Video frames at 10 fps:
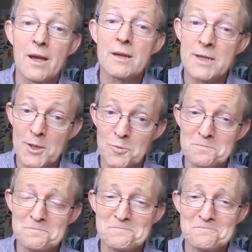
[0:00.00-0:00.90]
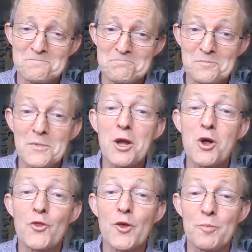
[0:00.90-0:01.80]
Now,
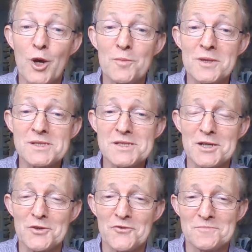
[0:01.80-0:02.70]
the poem itself.